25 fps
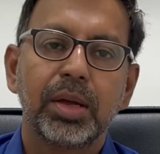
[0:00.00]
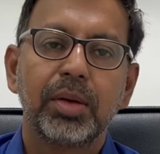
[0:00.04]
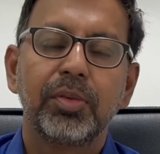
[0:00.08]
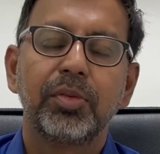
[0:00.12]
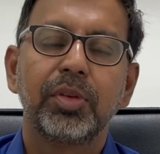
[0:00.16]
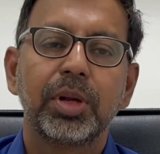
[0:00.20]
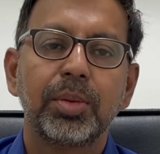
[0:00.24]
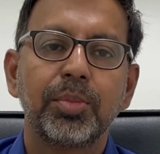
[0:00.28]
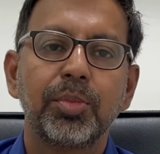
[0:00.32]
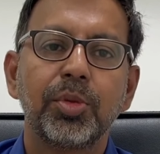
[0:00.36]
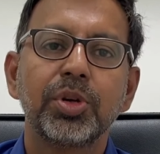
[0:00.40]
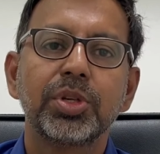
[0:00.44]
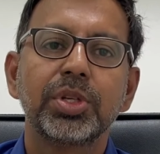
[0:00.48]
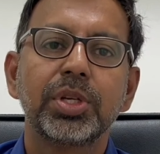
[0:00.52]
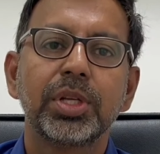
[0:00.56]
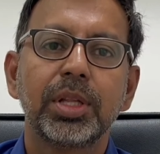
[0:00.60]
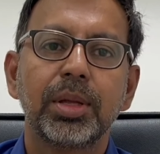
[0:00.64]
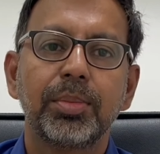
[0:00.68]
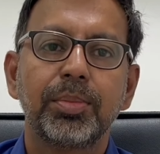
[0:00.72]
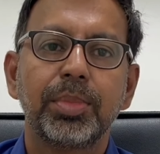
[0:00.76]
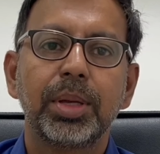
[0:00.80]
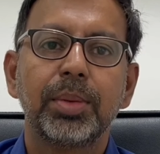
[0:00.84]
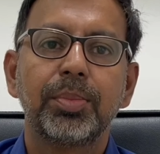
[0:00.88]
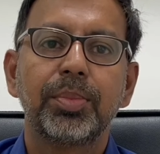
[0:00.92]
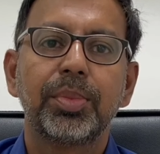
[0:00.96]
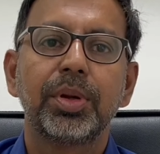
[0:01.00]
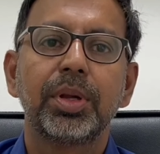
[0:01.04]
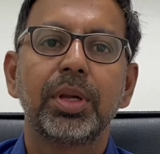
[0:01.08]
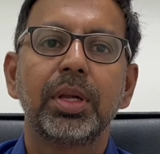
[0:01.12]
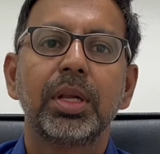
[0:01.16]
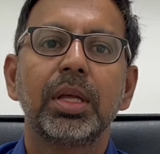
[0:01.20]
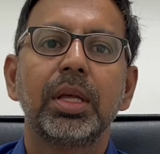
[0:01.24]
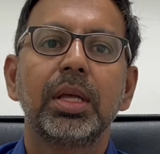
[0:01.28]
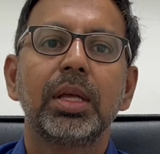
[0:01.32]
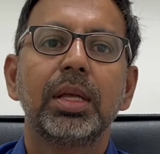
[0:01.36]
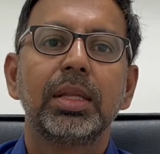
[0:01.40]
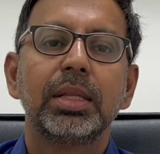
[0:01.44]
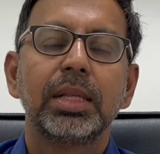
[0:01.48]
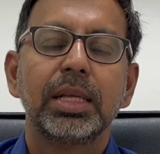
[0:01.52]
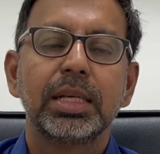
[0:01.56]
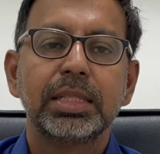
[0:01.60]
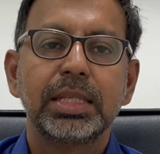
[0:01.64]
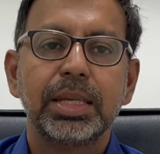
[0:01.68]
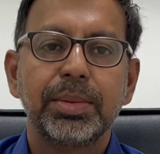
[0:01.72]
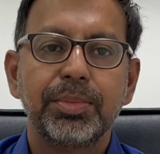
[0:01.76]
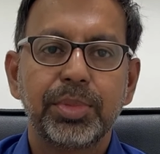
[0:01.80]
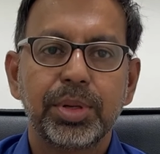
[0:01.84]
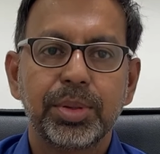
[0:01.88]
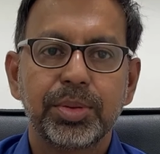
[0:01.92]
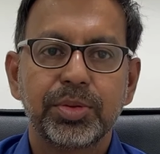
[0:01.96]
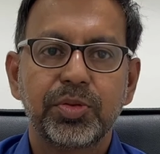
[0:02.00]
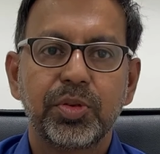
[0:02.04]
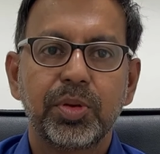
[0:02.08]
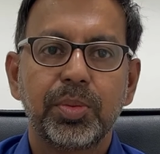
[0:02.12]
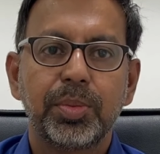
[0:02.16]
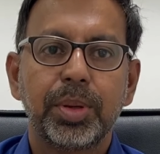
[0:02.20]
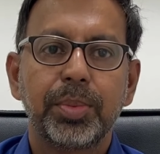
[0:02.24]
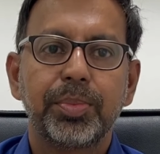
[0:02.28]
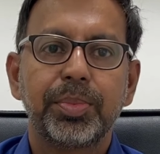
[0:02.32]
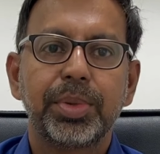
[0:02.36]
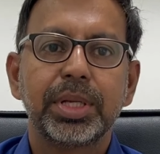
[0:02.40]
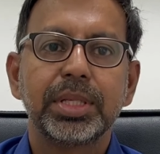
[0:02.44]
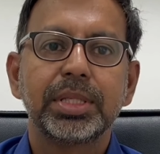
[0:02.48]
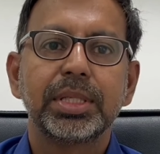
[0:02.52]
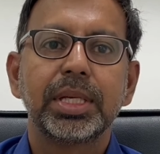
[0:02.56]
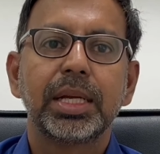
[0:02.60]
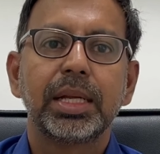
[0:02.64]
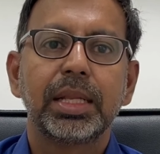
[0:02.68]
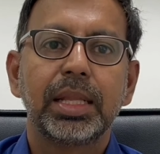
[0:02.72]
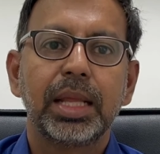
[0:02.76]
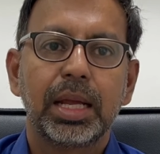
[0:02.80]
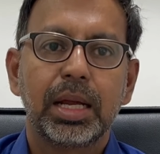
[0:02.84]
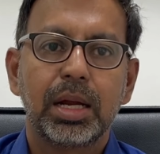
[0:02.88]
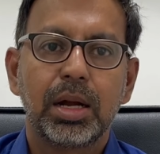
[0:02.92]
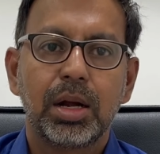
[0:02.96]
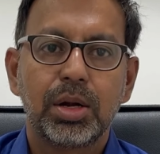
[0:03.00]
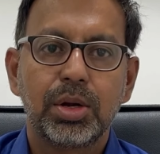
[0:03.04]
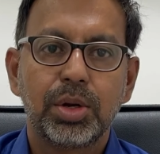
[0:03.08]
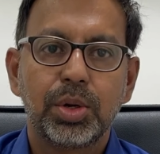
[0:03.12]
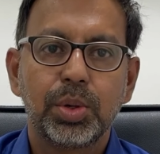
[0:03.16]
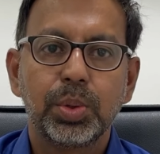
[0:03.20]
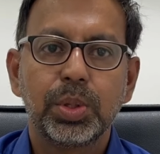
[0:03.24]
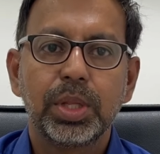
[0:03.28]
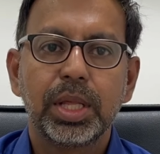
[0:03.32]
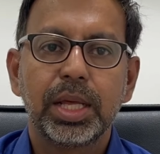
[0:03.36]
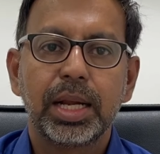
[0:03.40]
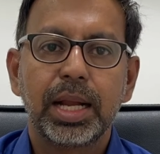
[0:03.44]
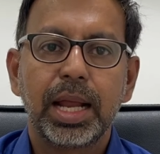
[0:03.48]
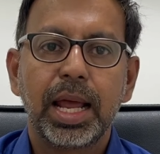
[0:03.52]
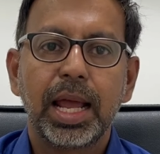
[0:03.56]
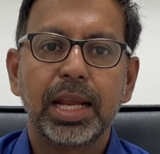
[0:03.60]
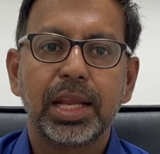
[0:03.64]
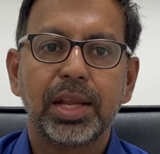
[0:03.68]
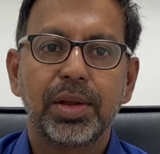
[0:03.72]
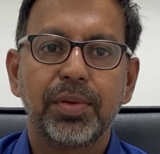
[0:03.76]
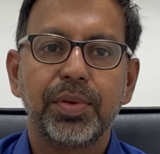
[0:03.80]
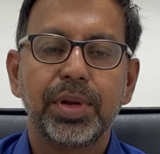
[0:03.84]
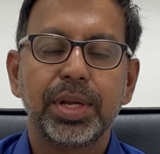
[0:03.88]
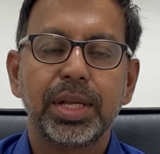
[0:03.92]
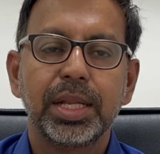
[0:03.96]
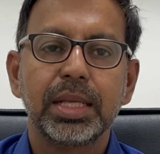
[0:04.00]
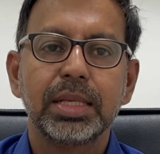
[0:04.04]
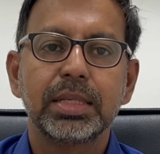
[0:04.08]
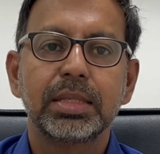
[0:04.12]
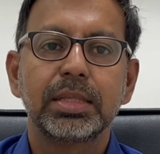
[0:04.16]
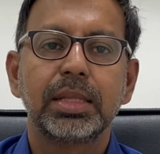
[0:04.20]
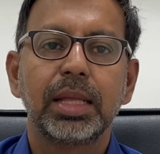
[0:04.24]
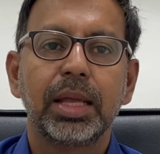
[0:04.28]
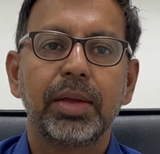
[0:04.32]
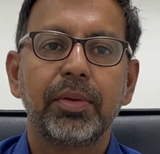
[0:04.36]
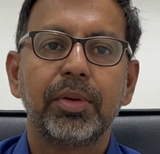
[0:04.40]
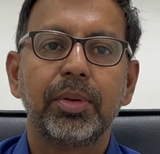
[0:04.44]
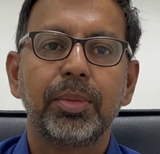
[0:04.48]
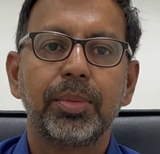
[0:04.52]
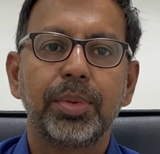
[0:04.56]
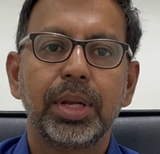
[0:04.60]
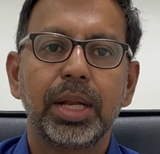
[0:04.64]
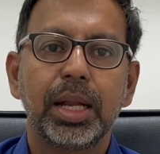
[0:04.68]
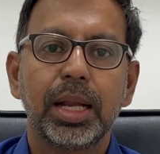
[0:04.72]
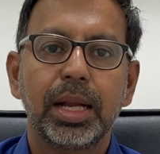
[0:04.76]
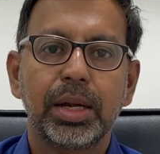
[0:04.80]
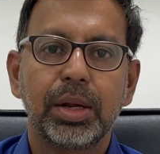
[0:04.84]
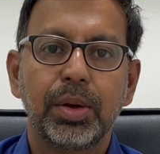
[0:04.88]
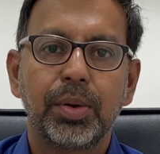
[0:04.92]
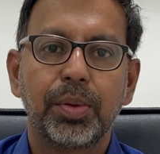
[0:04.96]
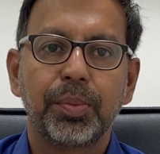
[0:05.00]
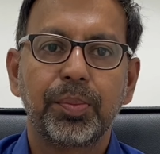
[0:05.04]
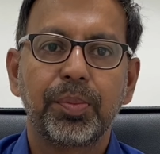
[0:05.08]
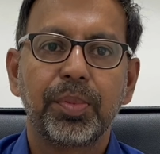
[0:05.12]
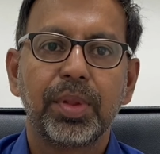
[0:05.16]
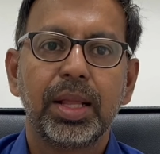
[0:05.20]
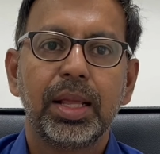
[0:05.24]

For most of the people, the symptoms will be present, they can't do their activities, they will be lie down.